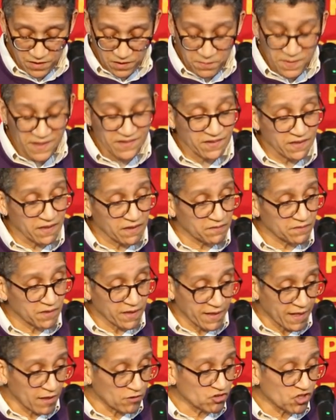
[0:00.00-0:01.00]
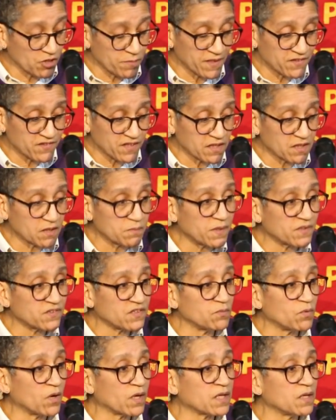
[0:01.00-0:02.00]
committee, the LGBT
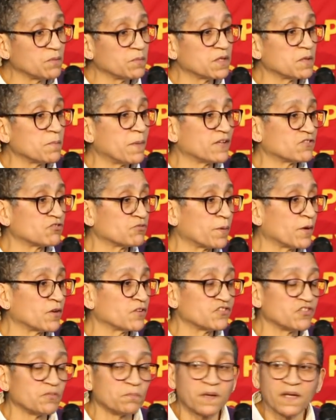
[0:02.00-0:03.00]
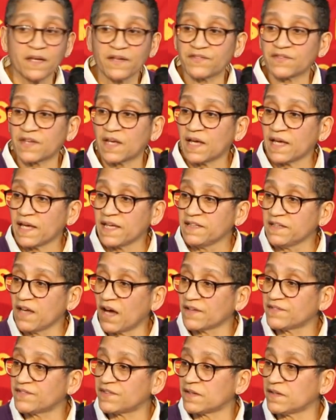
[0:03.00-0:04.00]
committee, working with the Metropolitan Police in
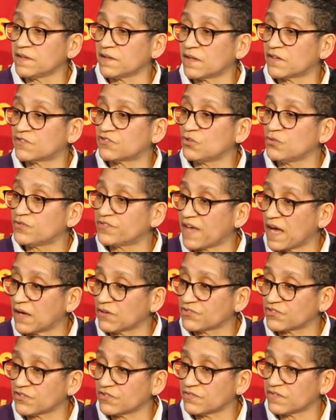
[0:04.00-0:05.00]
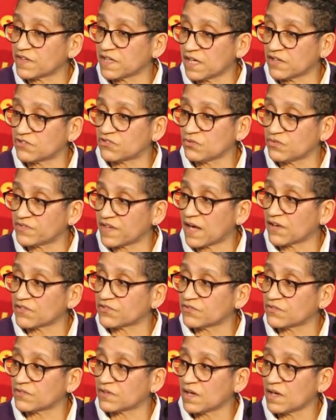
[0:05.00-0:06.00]
2000, the year
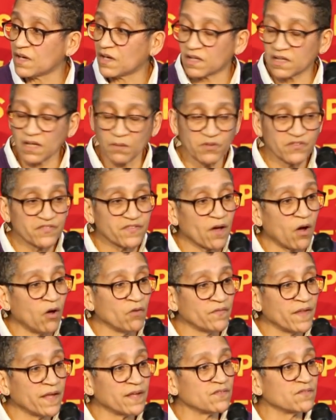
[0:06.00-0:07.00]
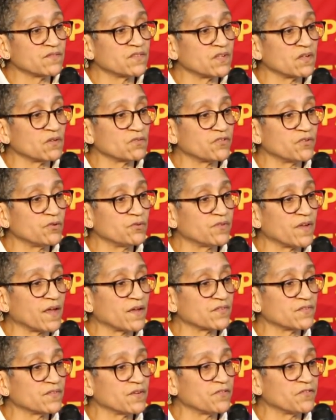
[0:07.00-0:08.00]
2000, and I was on it until
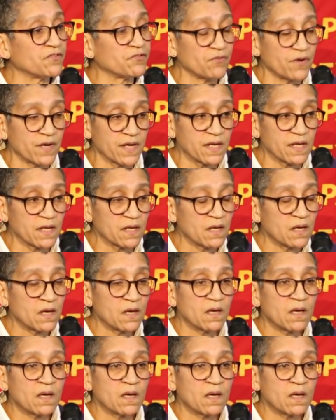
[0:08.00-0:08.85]
2003.